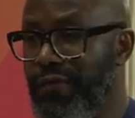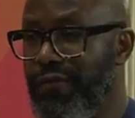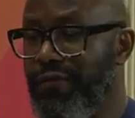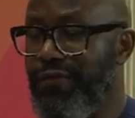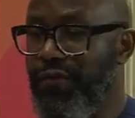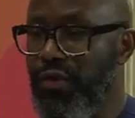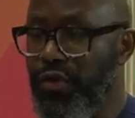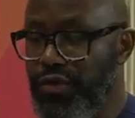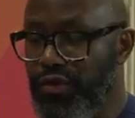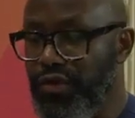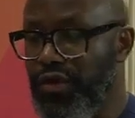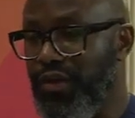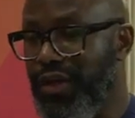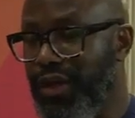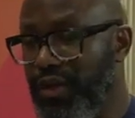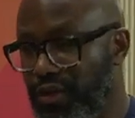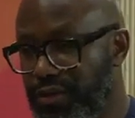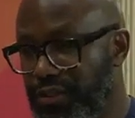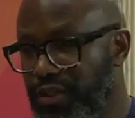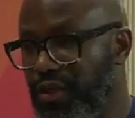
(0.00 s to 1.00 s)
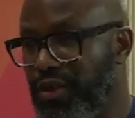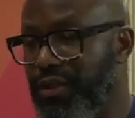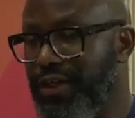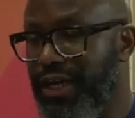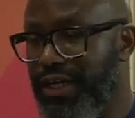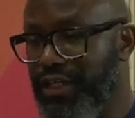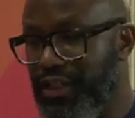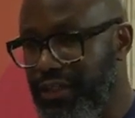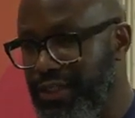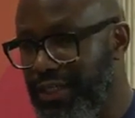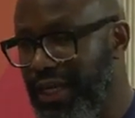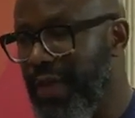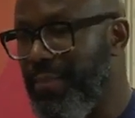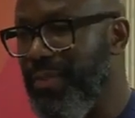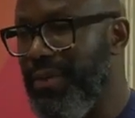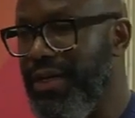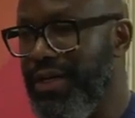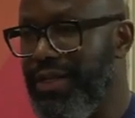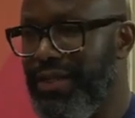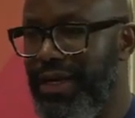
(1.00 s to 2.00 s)
4 to 3 consolidations
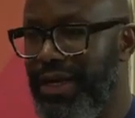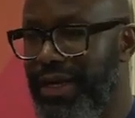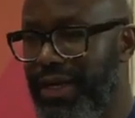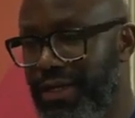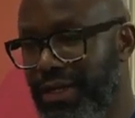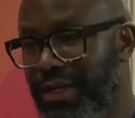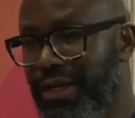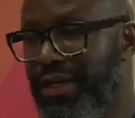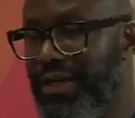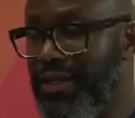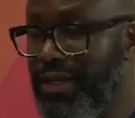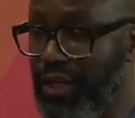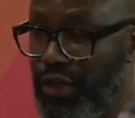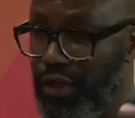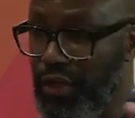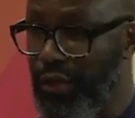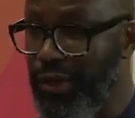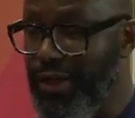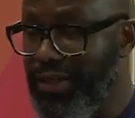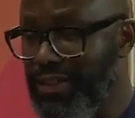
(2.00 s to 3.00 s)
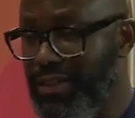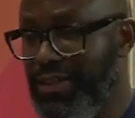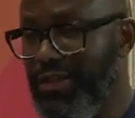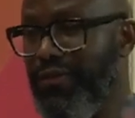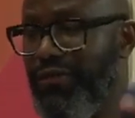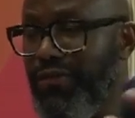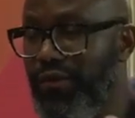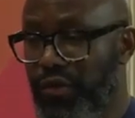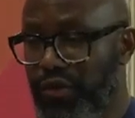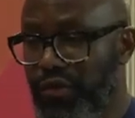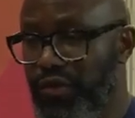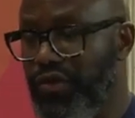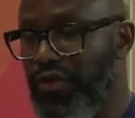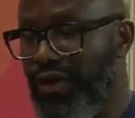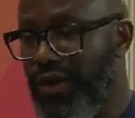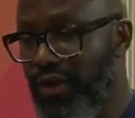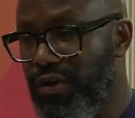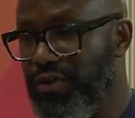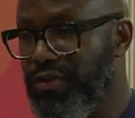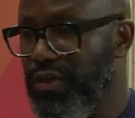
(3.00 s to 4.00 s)
happening there. The US, 4 to
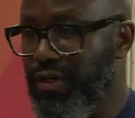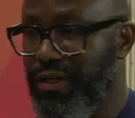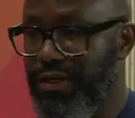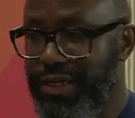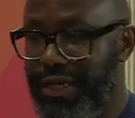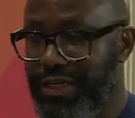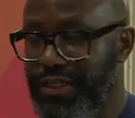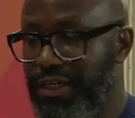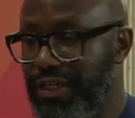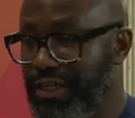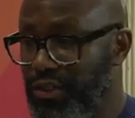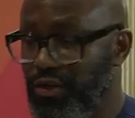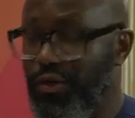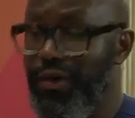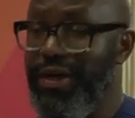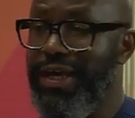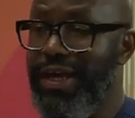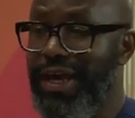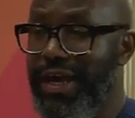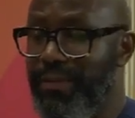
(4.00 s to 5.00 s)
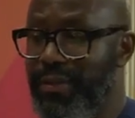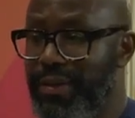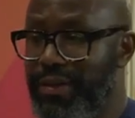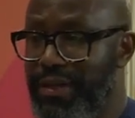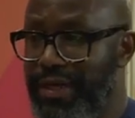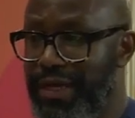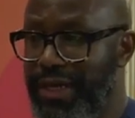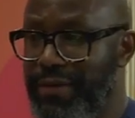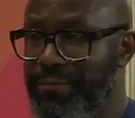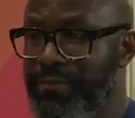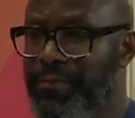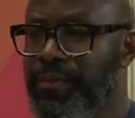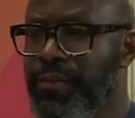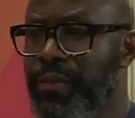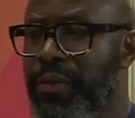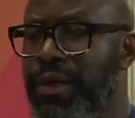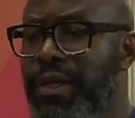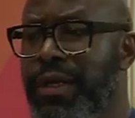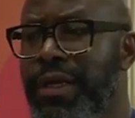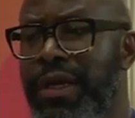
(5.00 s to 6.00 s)
3 consolidation has already happened there,
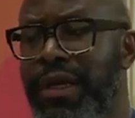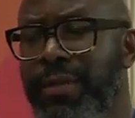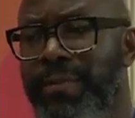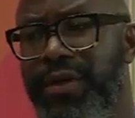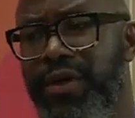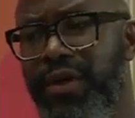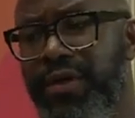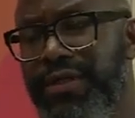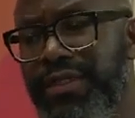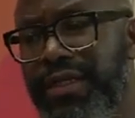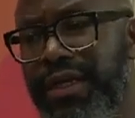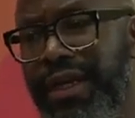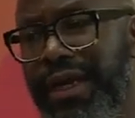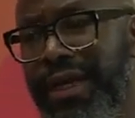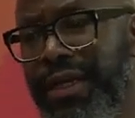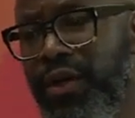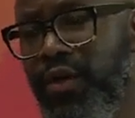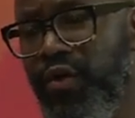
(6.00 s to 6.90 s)
because an